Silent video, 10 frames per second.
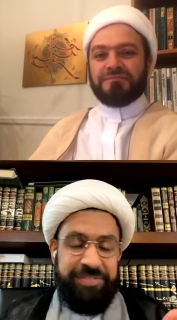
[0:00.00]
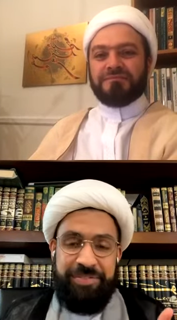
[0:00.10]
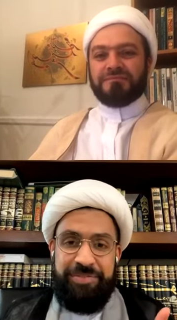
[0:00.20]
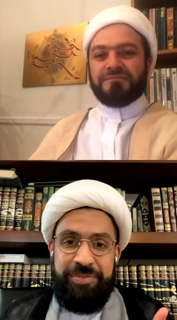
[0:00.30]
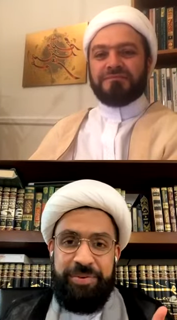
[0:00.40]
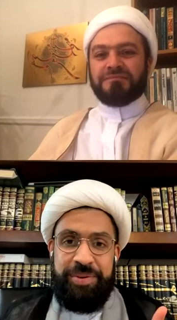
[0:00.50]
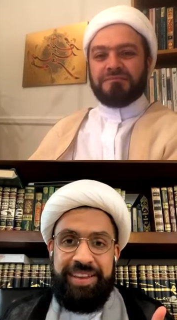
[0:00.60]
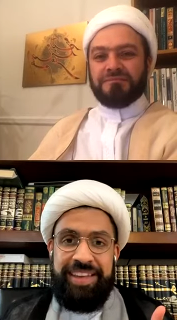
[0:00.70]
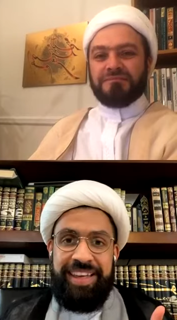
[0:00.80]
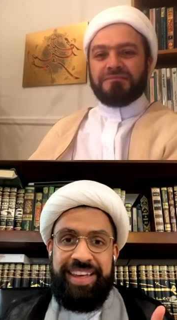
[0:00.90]
Speaker 1: for
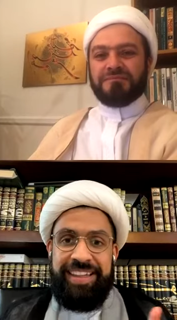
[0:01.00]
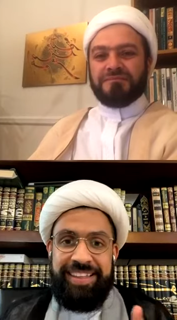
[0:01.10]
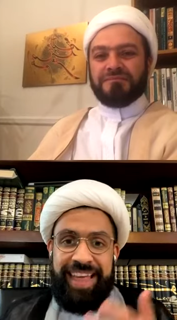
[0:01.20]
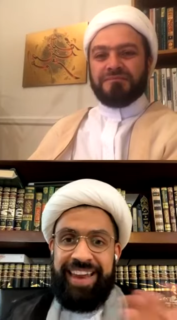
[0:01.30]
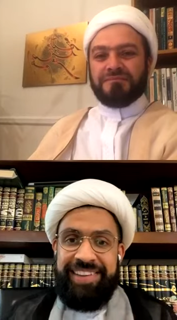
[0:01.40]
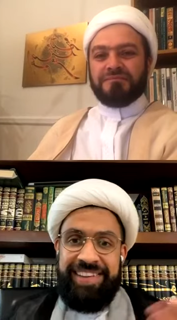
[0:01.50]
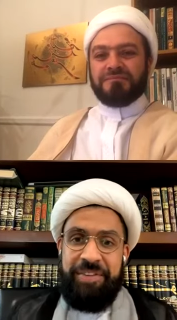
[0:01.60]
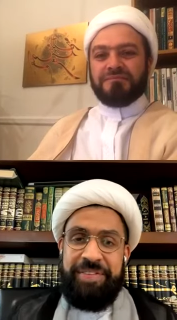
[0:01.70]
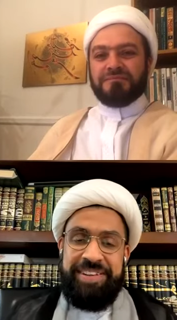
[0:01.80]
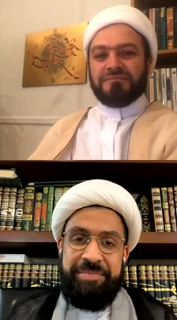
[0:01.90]
food, like that
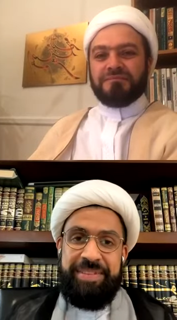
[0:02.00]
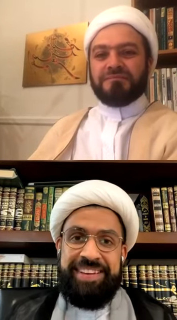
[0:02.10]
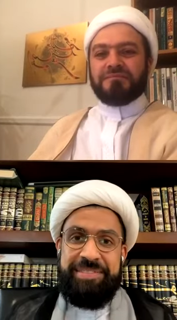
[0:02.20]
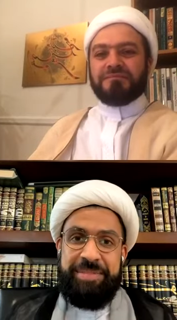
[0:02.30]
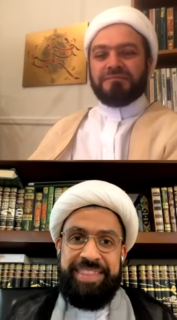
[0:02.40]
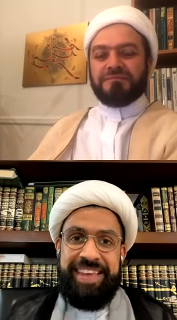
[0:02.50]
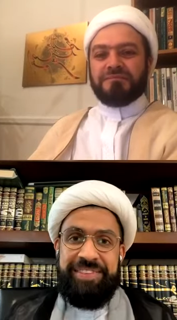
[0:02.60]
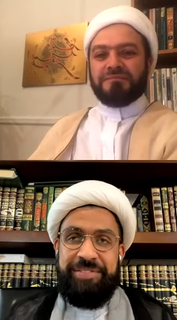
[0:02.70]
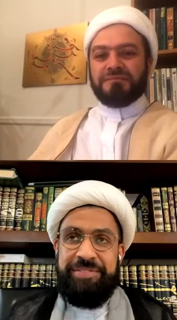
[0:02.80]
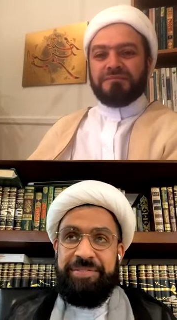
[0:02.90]
itself is something to be
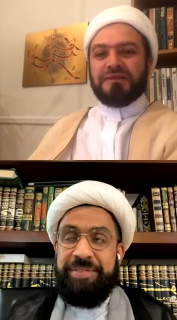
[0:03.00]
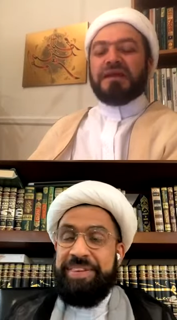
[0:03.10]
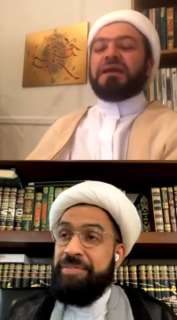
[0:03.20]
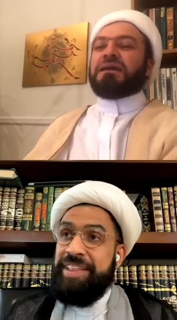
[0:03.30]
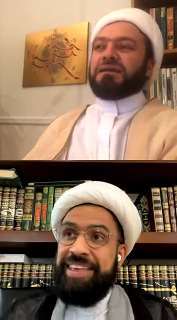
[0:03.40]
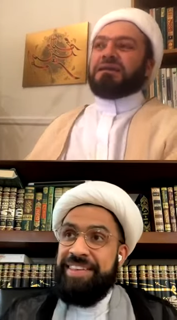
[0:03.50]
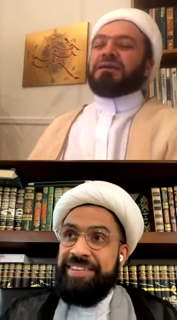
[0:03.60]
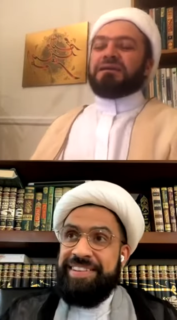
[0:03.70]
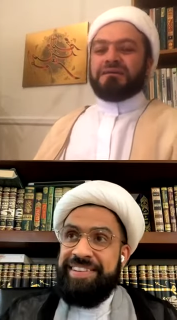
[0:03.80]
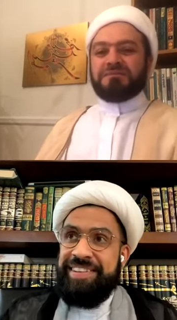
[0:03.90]
thankful for. So really,
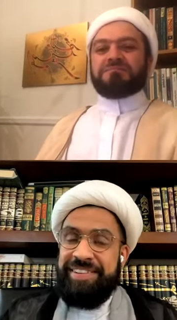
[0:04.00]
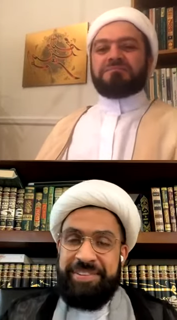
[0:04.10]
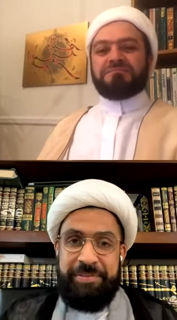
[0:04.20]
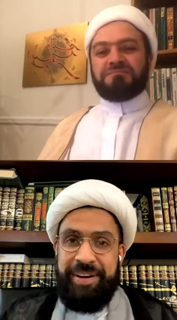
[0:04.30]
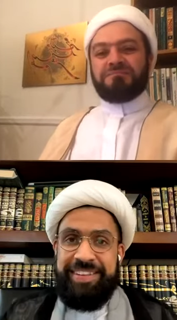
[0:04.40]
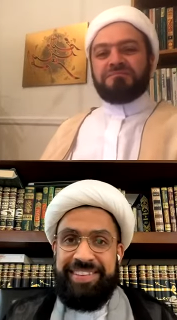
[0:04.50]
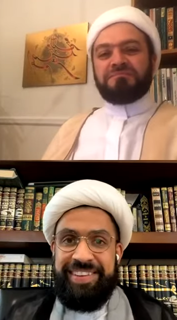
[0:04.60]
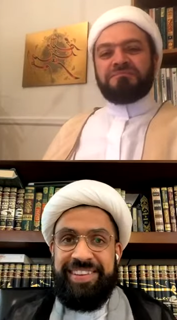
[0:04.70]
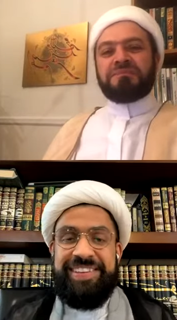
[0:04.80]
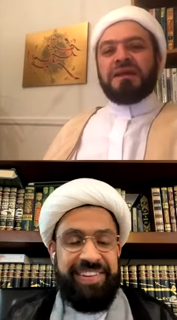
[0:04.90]
there's yeah. so much. You
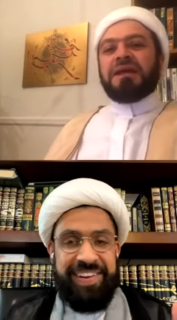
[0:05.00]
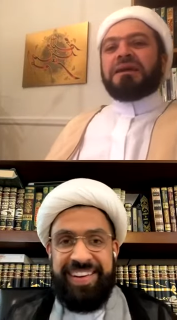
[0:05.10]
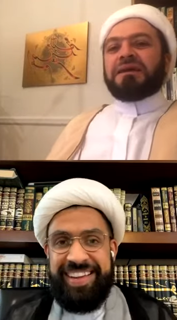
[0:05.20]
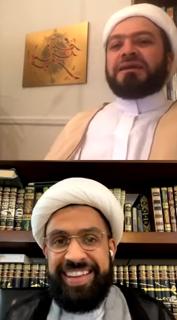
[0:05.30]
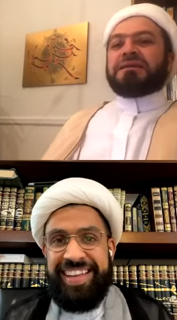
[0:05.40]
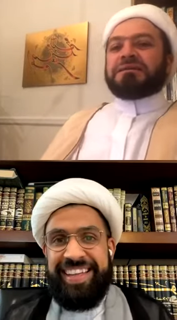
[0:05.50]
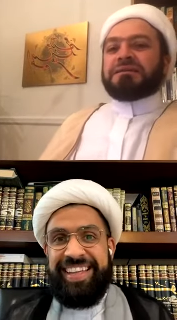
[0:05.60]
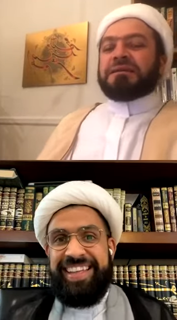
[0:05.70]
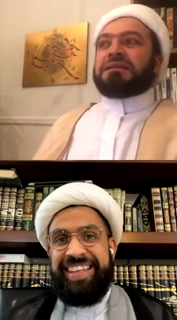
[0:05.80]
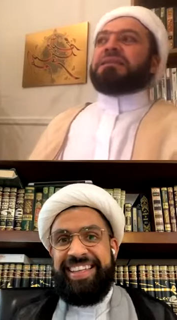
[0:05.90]
know, sorry, go ahead.
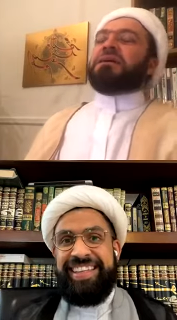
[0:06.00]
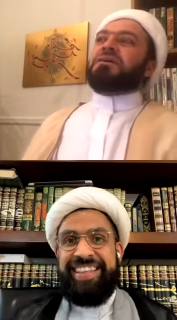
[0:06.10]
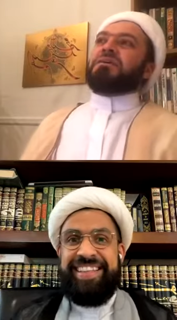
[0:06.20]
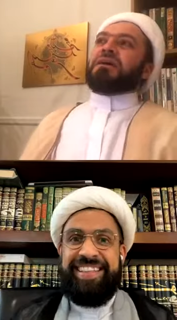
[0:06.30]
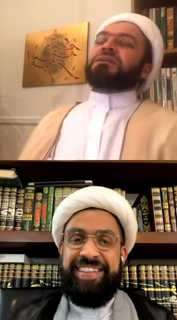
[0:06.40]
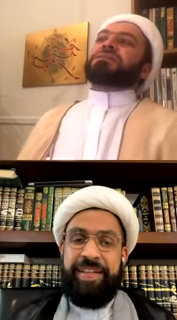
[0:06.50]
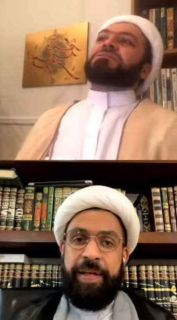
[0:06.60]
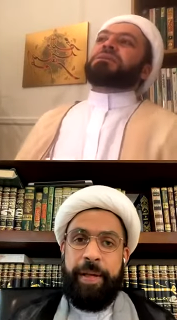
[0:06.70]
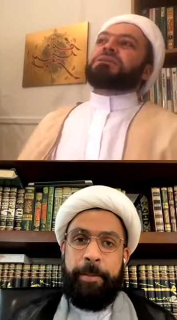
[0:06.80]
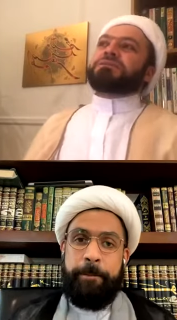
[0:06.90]
Speaker 2: No, I
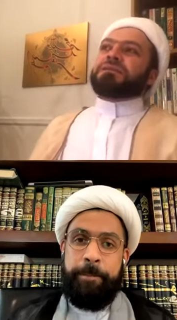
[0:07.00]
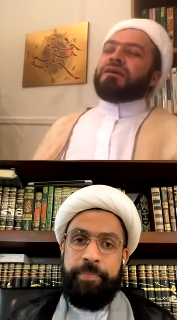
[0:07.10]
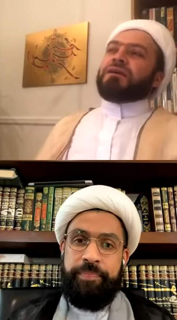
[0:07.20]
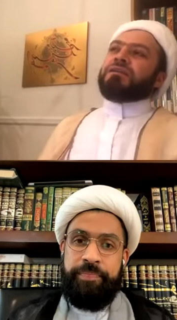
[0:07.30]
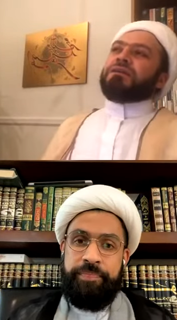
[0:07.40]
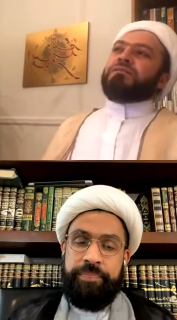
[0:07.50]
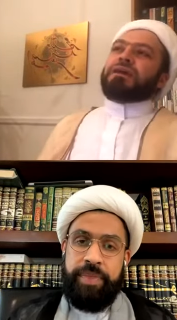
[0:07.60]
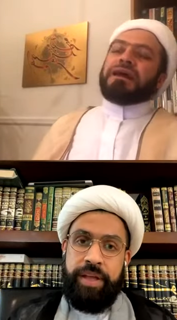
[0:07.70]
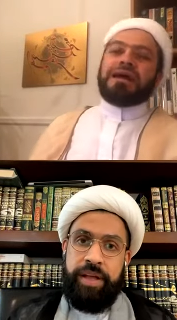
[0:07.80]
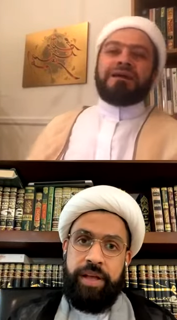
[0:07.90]
just wanted to say I think
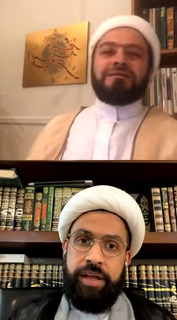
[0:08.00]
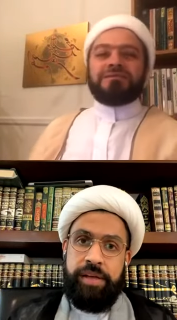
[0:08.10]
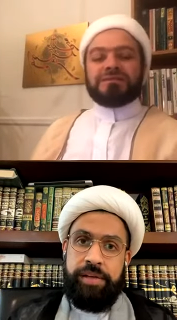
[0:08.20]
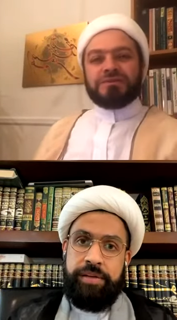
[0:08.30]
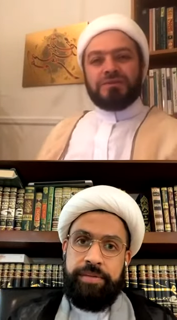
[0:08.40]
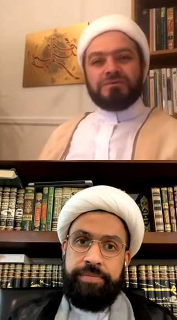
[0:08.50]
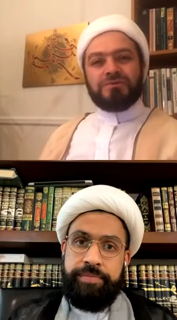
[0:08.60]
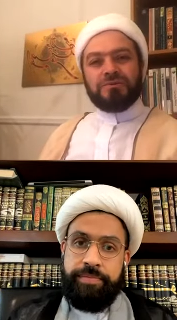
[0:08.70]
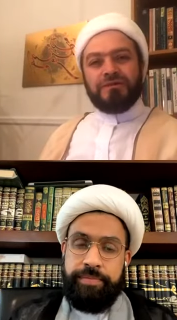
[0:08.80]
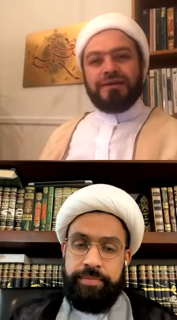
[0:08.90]
we have some
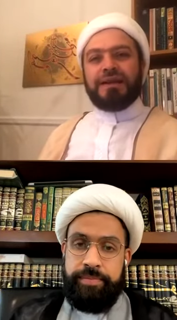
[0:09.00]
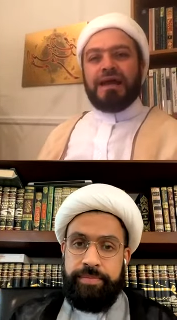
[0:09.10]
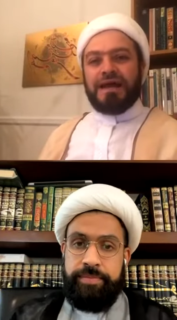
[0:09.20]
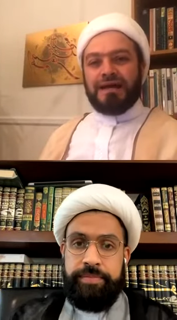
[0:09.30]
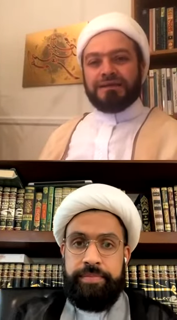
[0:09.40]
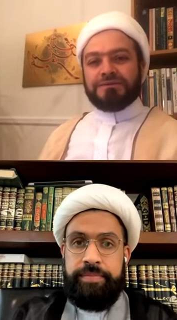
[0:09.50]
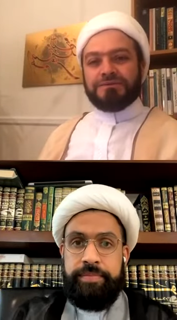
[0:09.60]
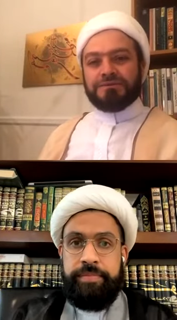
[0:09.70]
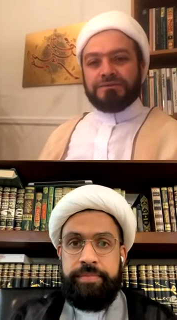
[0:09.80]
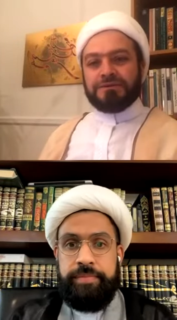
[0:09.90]
sort of an
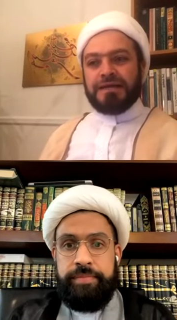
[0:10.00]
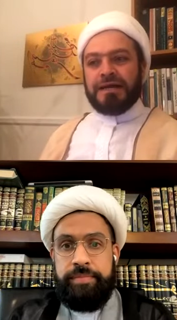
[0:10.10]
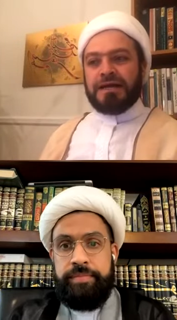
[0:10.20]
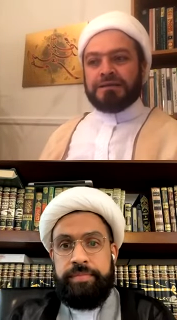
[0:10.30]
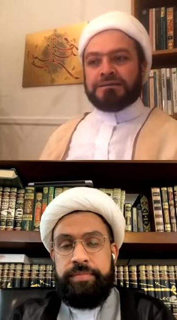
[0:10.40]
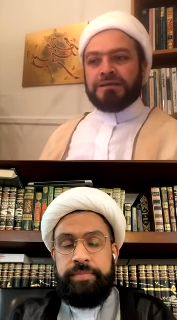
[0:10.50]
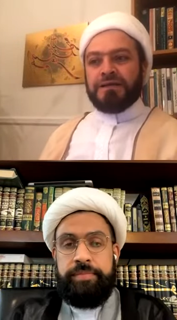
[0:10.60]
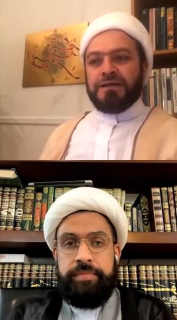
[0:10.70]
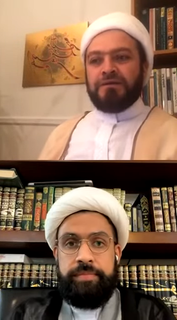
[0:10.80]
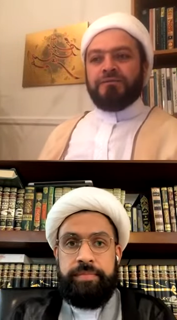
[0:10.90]
attitude that
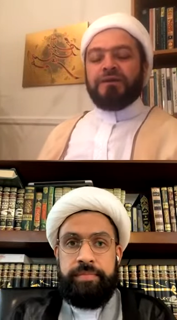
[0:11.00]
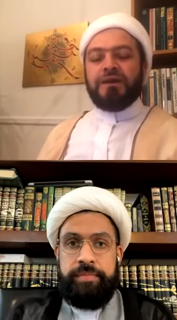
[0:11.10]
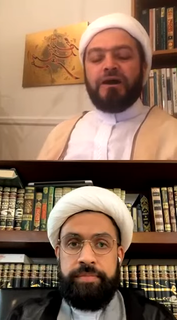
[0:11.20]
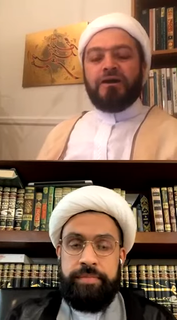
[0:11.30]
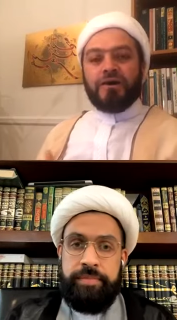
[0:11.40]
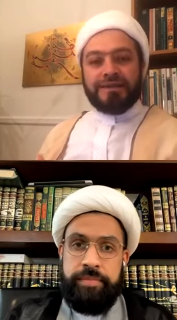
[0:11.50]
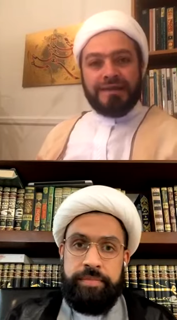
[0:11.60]
we are